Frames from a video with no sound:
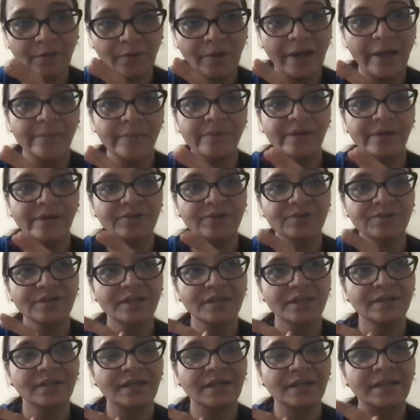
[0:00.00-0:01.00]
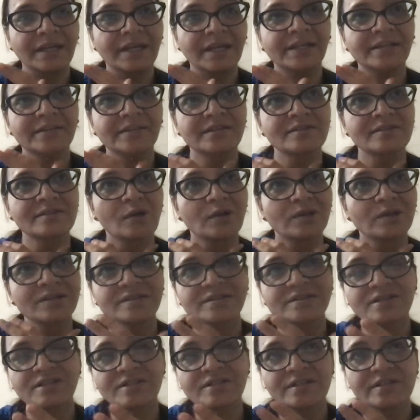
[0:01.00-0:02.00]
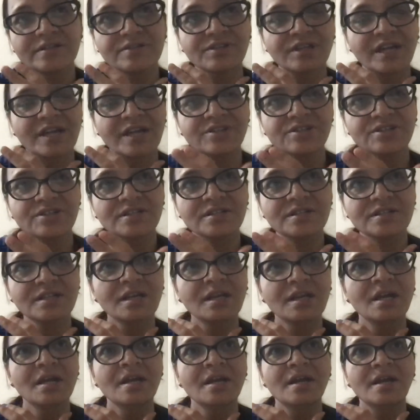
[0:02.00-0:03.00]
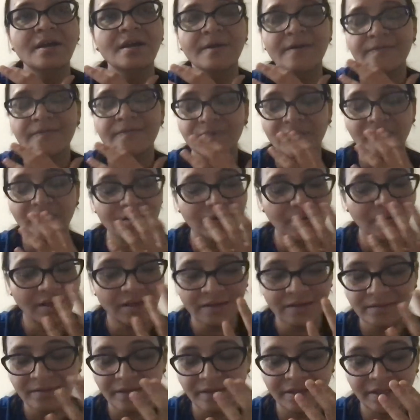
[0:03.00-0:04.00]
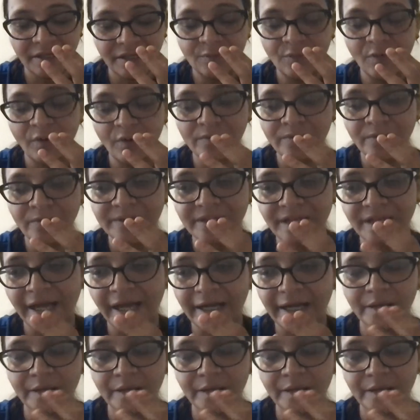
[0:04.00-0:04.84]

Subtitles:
collaboration and get in this all this research content and involve all the